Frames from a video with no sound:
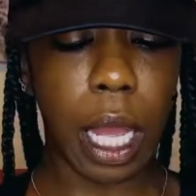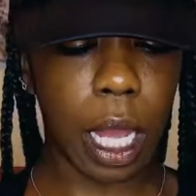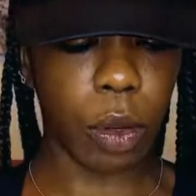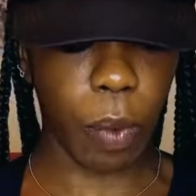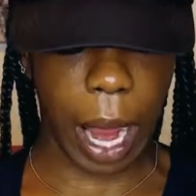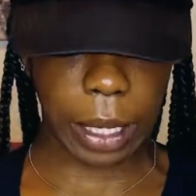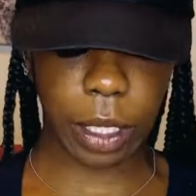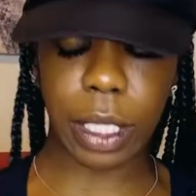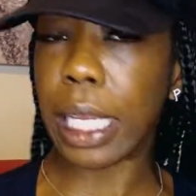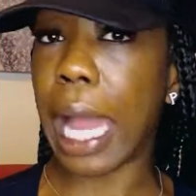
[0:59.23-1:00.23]

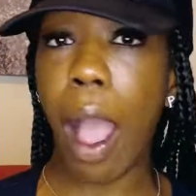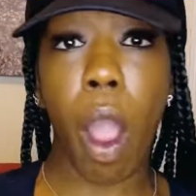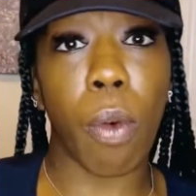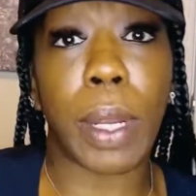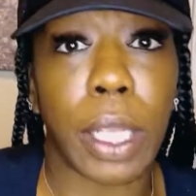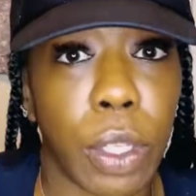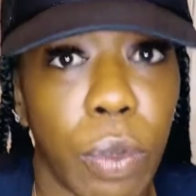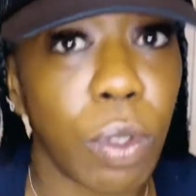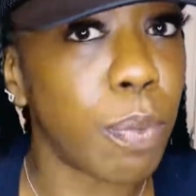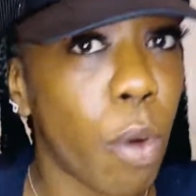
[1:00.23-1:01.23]
grinders, and I already
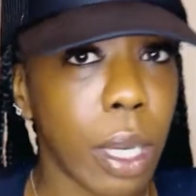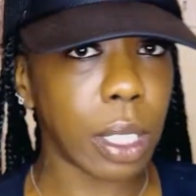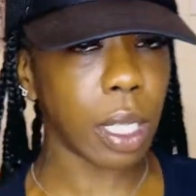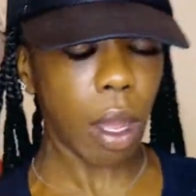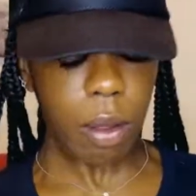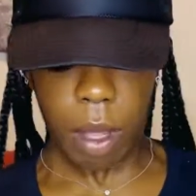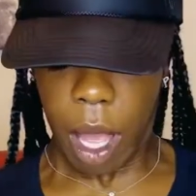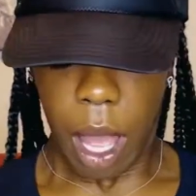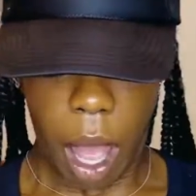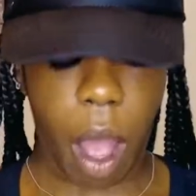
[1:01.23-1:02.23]
use Morton Salt.
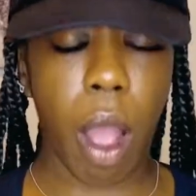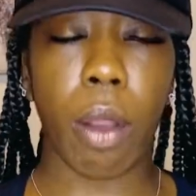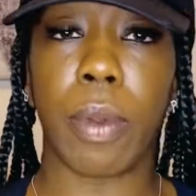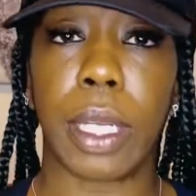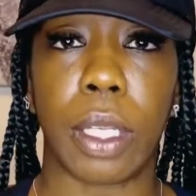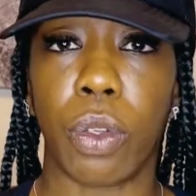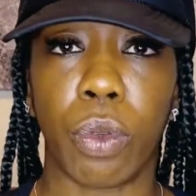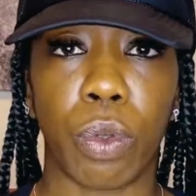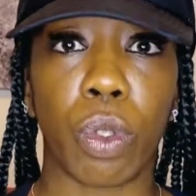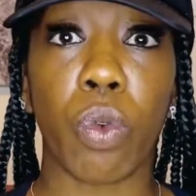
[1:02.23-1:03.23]
I already
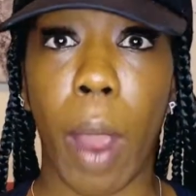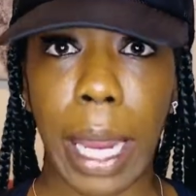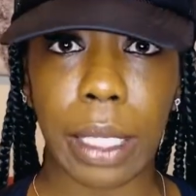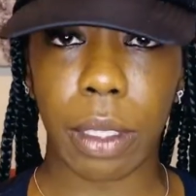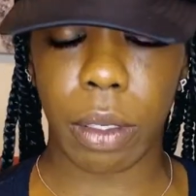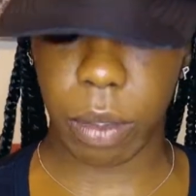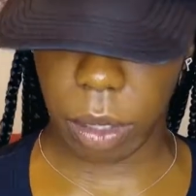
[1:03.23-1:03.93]
use grinders